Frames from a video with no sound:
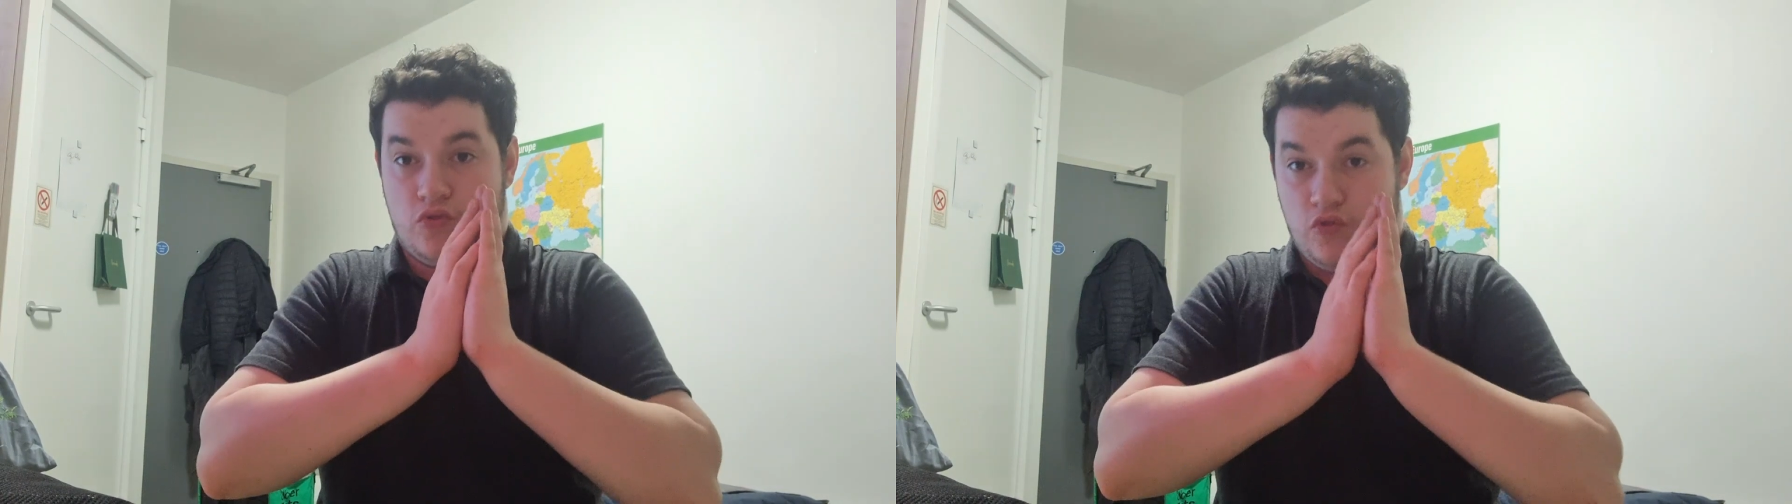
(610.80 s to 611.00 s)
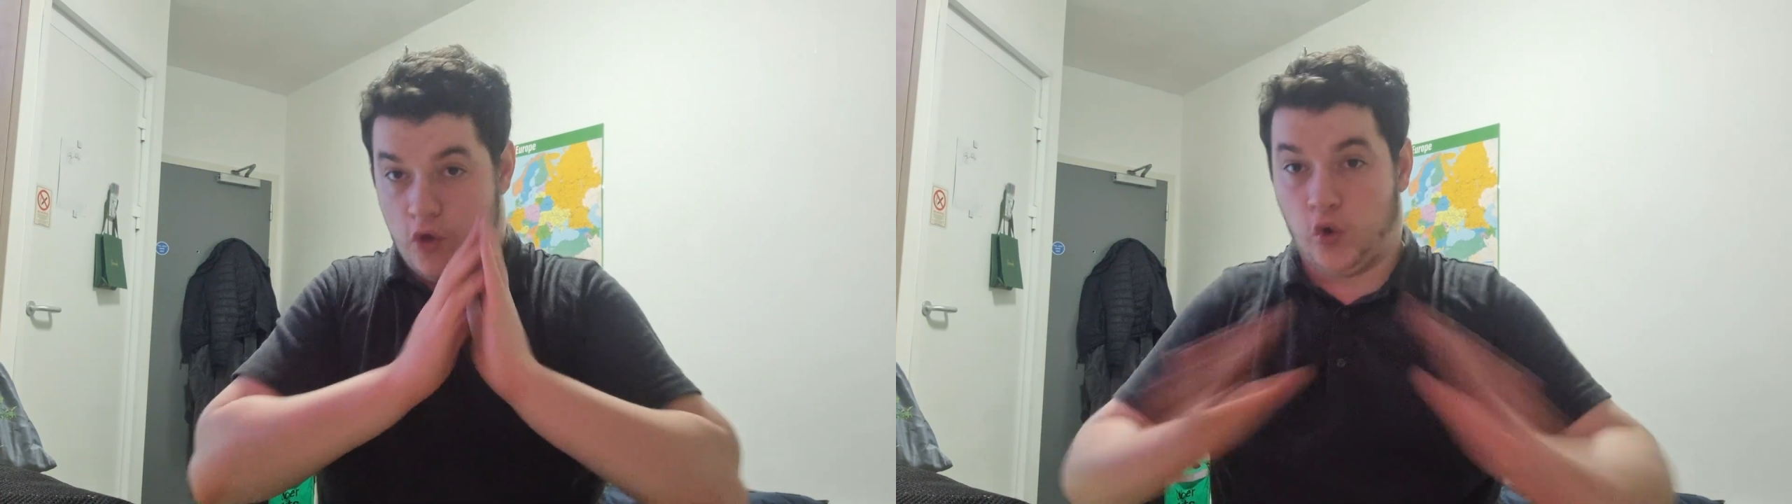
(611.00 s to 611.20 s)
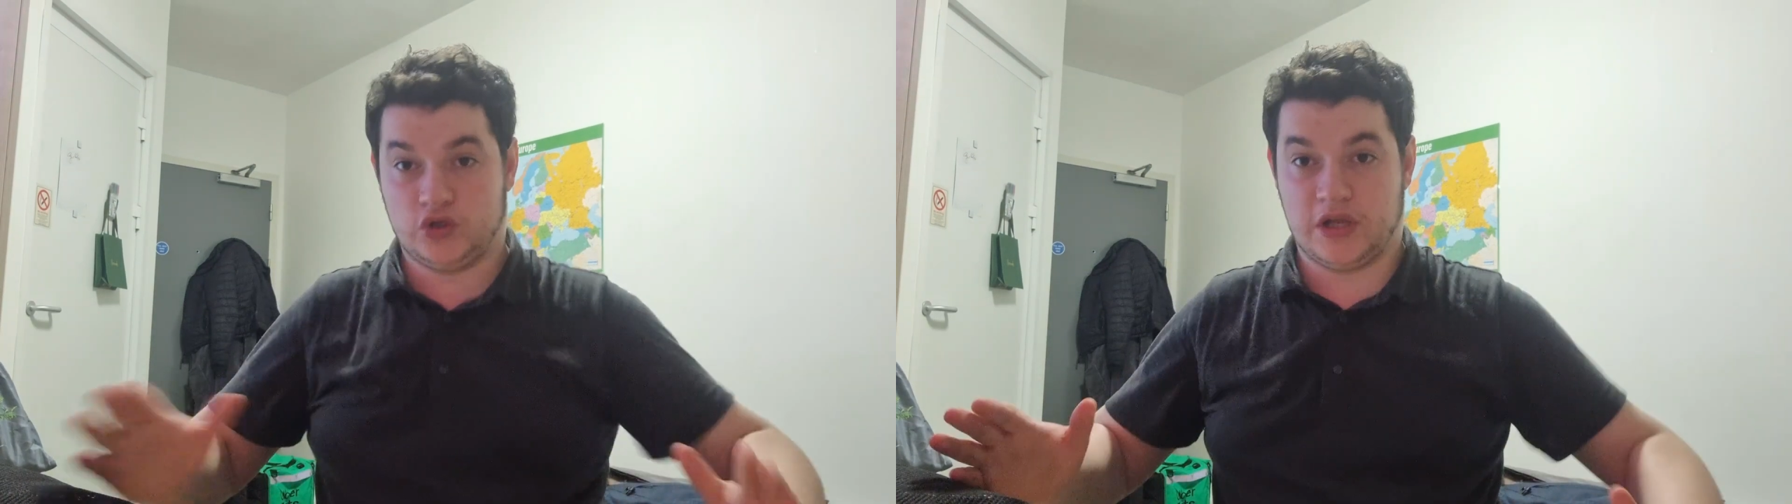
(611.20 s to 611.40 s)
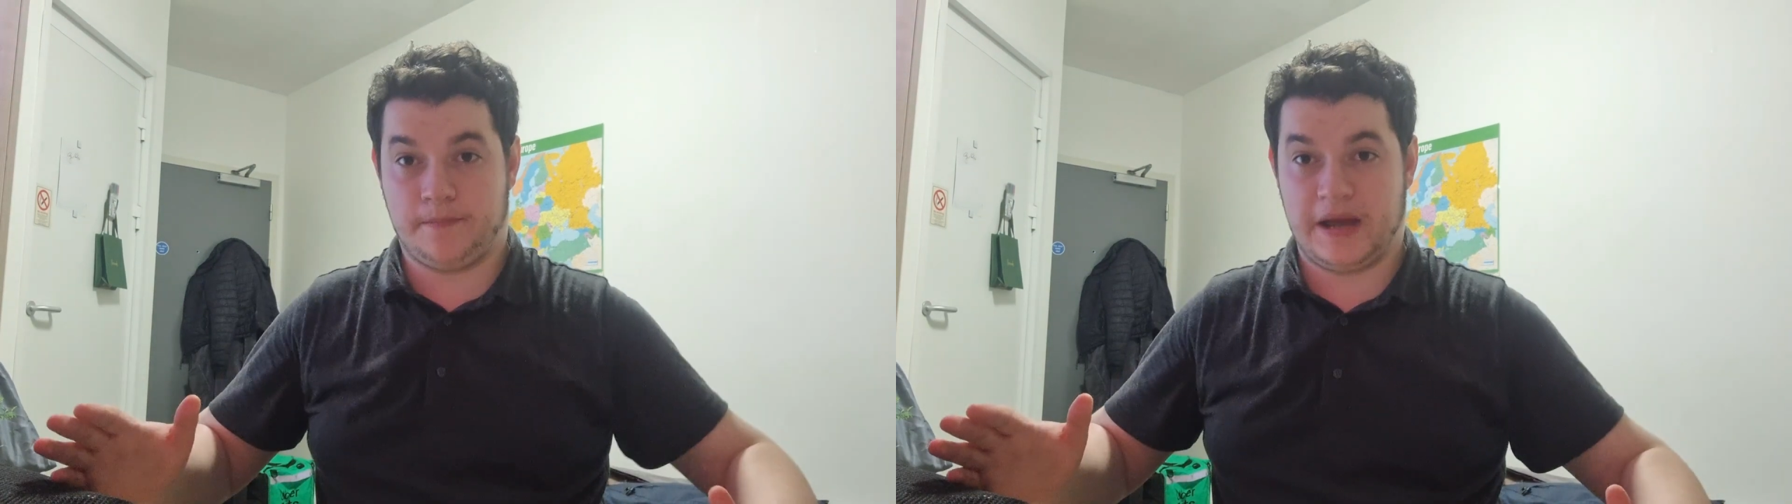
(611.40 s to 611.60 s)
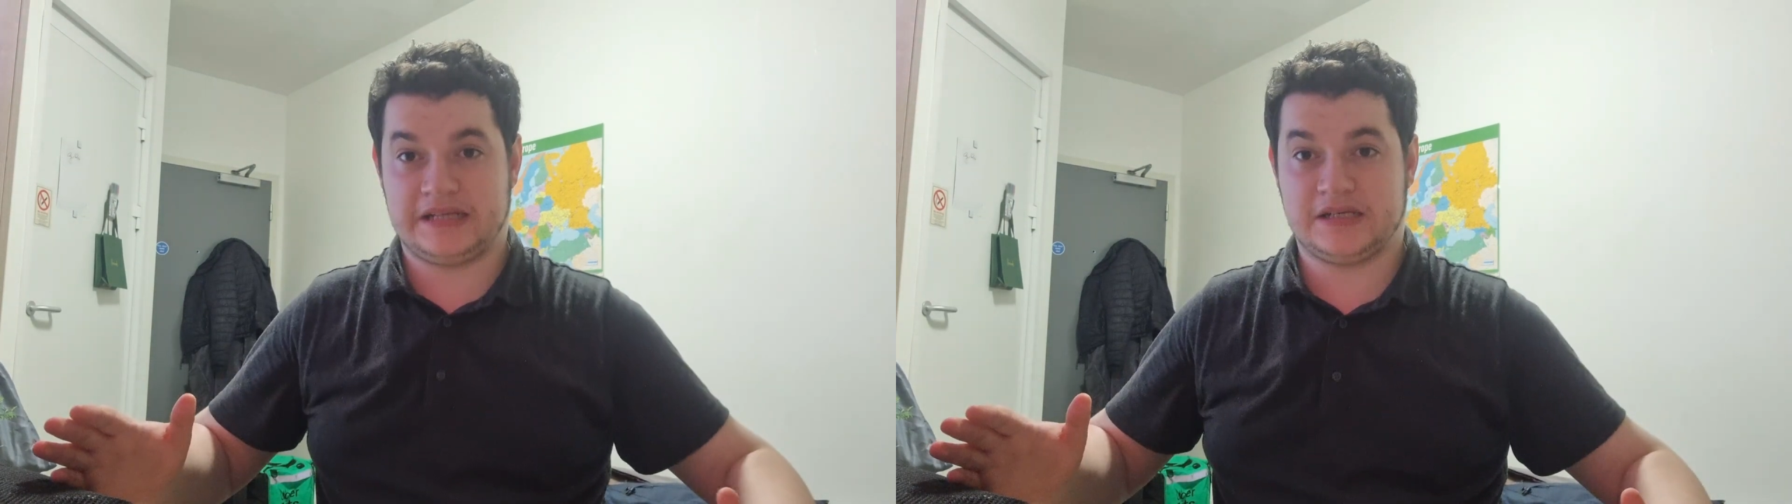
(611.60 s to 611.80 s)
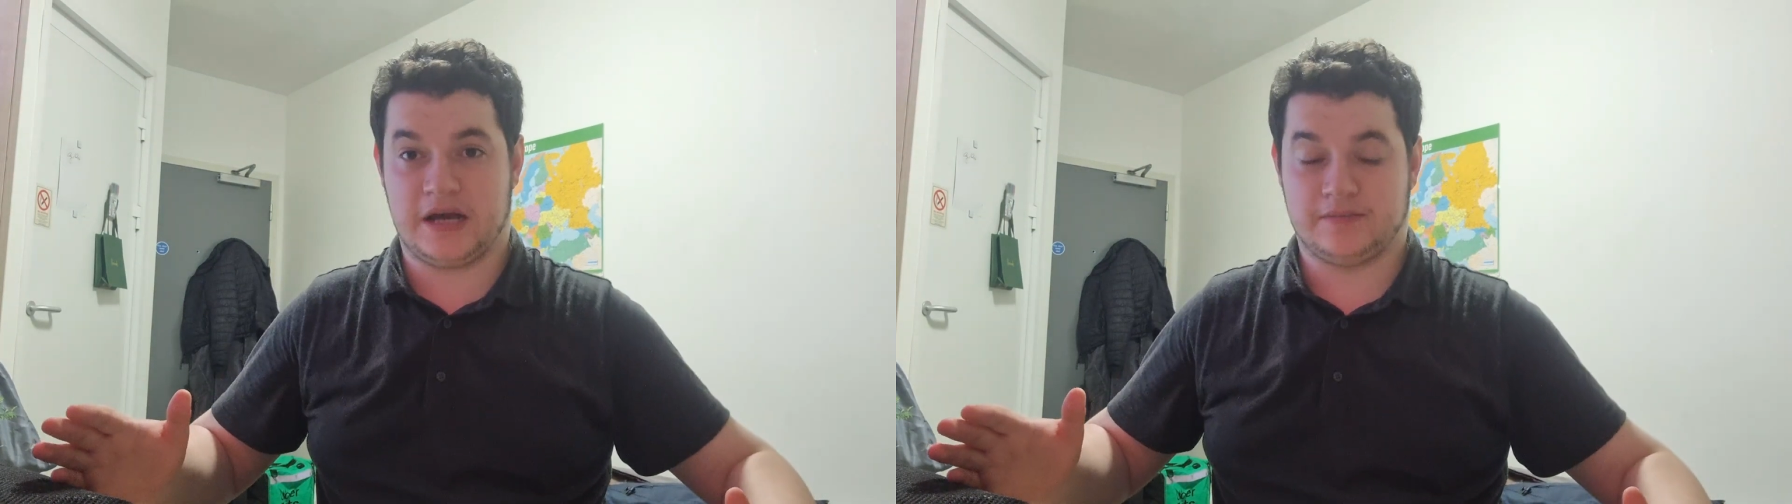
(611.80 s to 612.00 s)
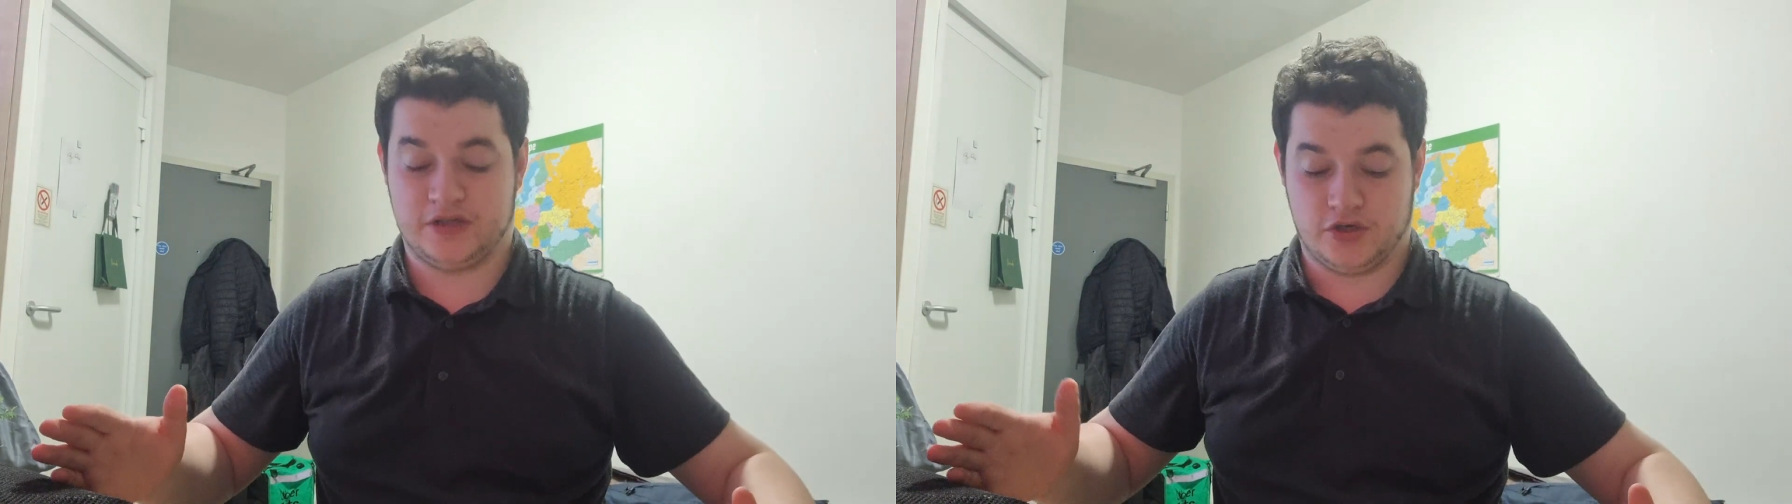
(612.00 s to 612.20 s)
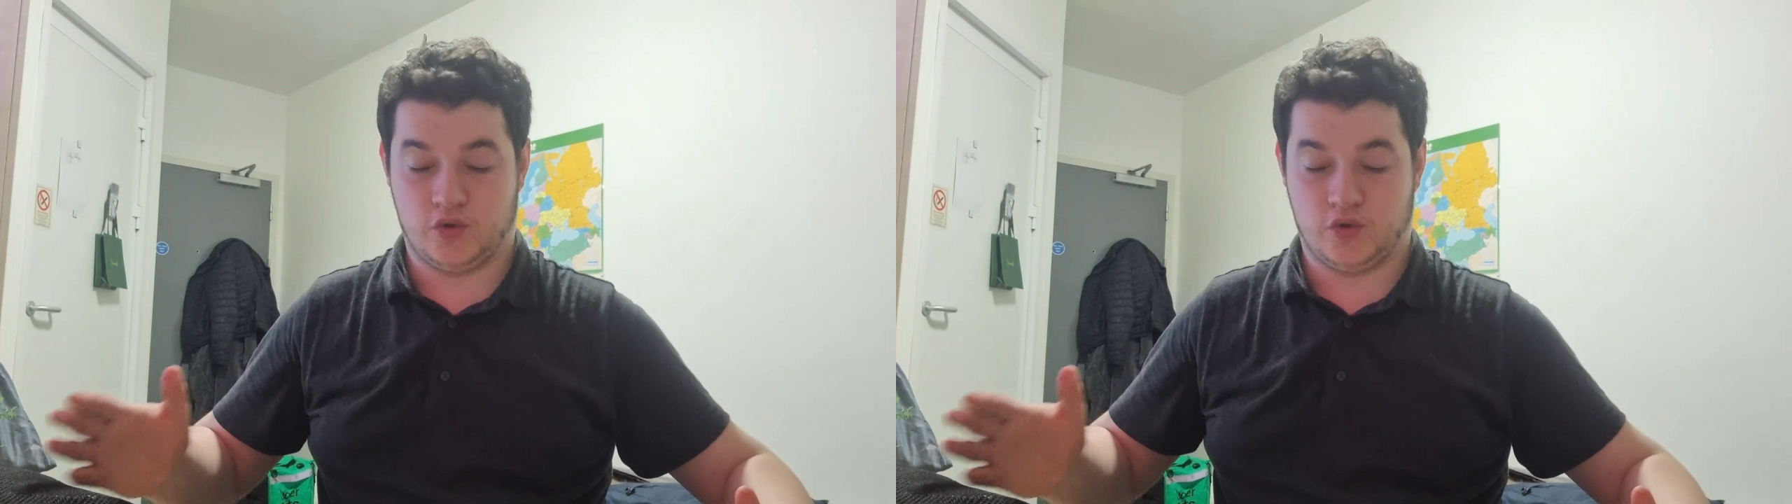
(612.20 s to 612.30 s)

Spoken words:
Those are the best times